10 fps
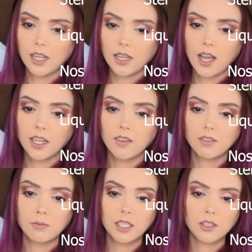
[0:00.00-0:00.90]
And that
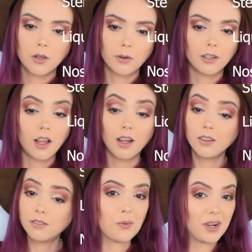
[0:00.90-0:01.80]
gives me a total
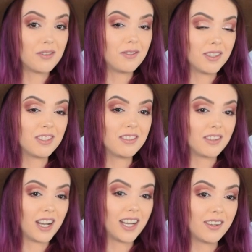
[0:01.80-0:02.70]
of
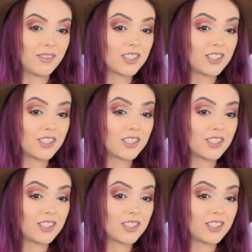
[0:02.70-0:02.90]
155,